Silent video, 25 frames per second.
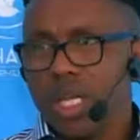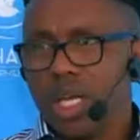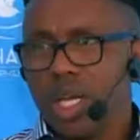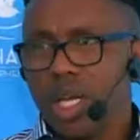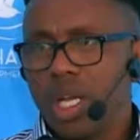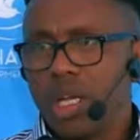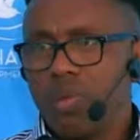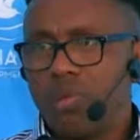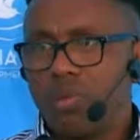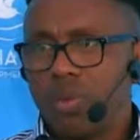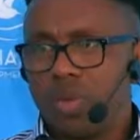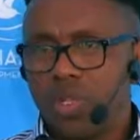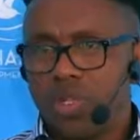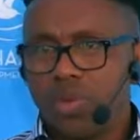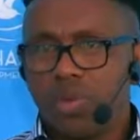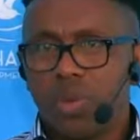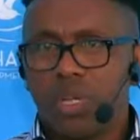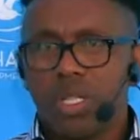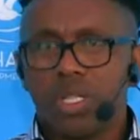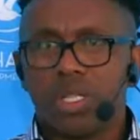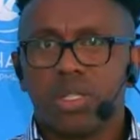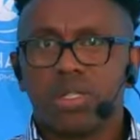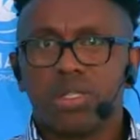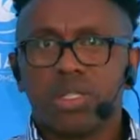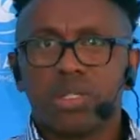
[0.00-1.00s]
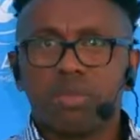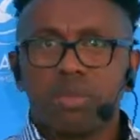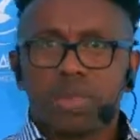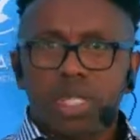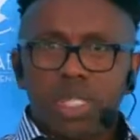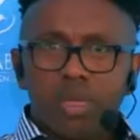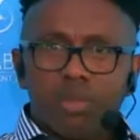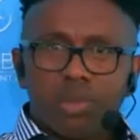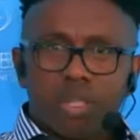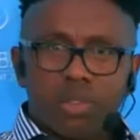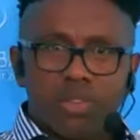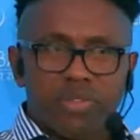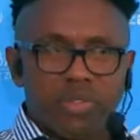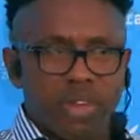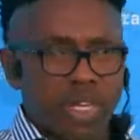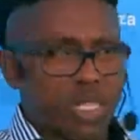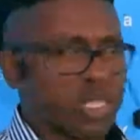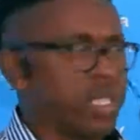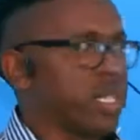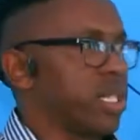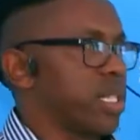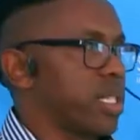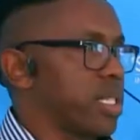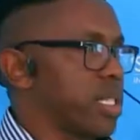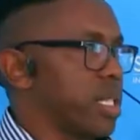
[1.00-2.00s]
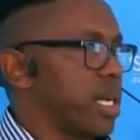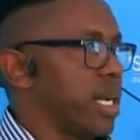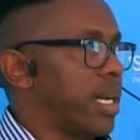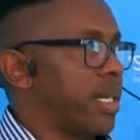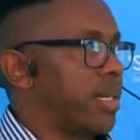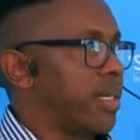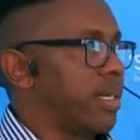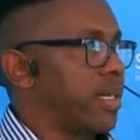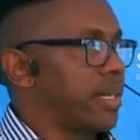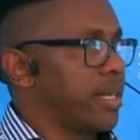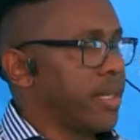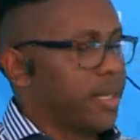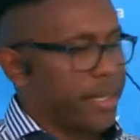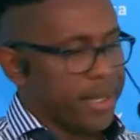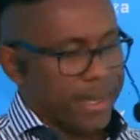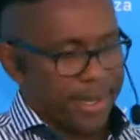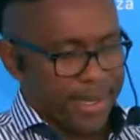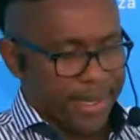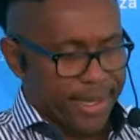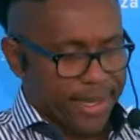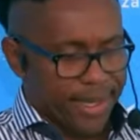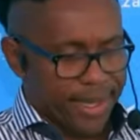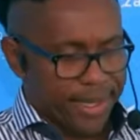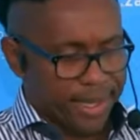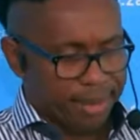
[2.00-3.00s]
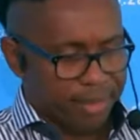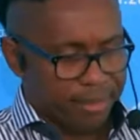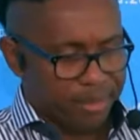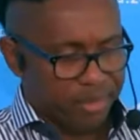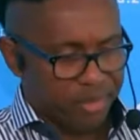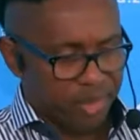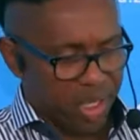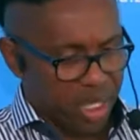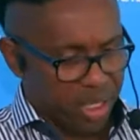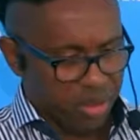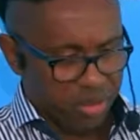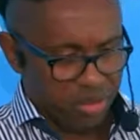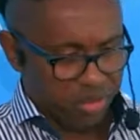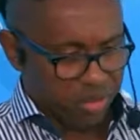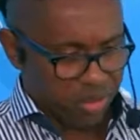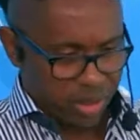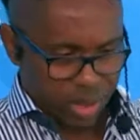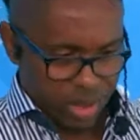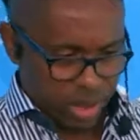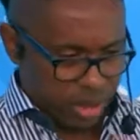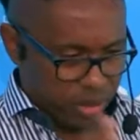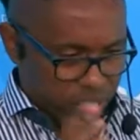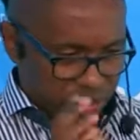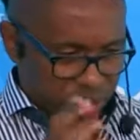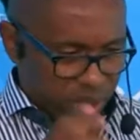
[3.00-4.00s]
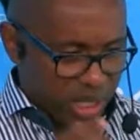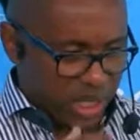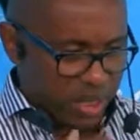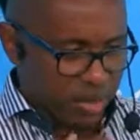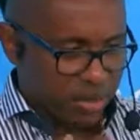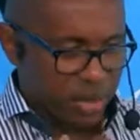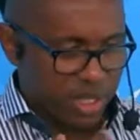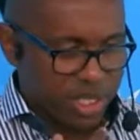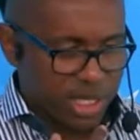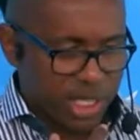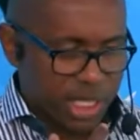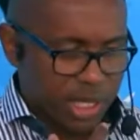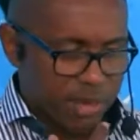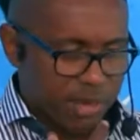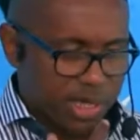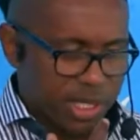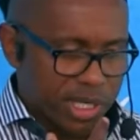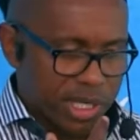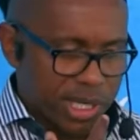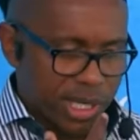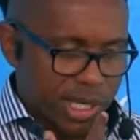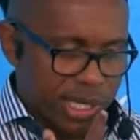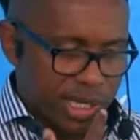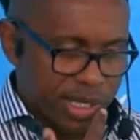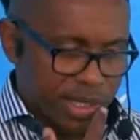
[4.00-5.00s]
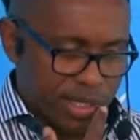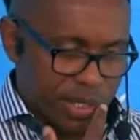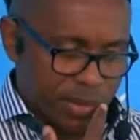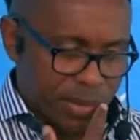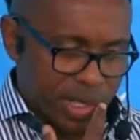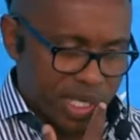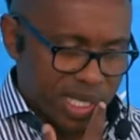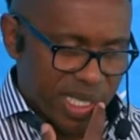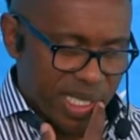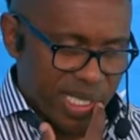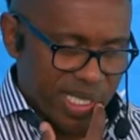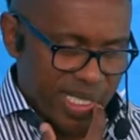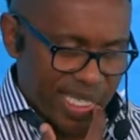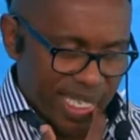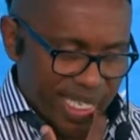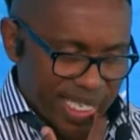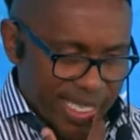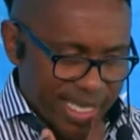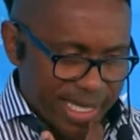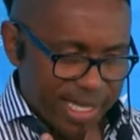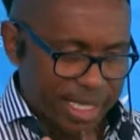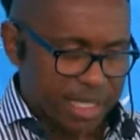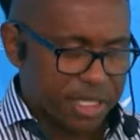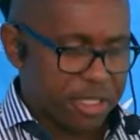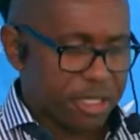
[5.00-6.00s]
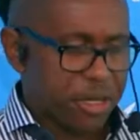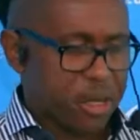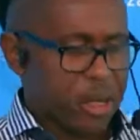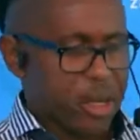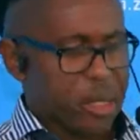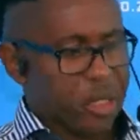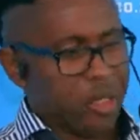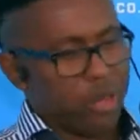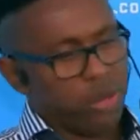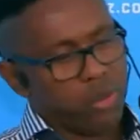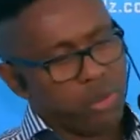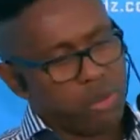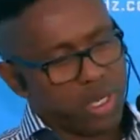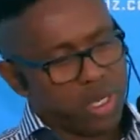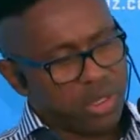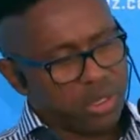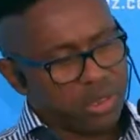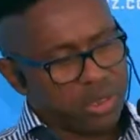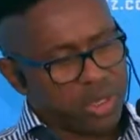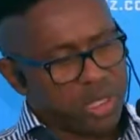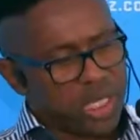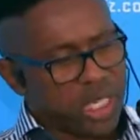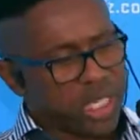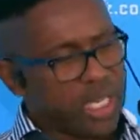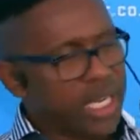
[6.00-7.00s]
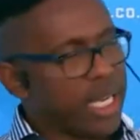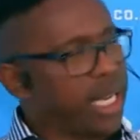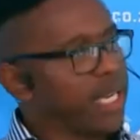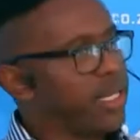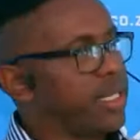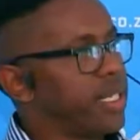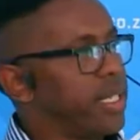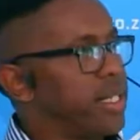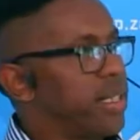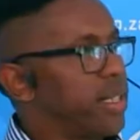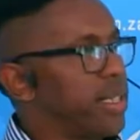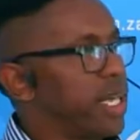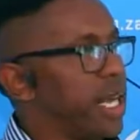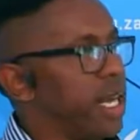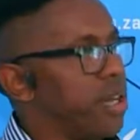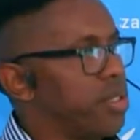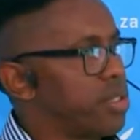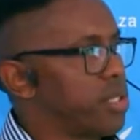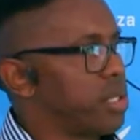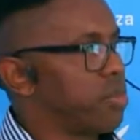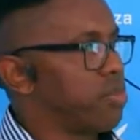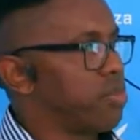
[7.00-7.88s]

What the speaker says: and more especially on the marine manufacturing side. And we need to establish centers of specialization. We need to train 18,000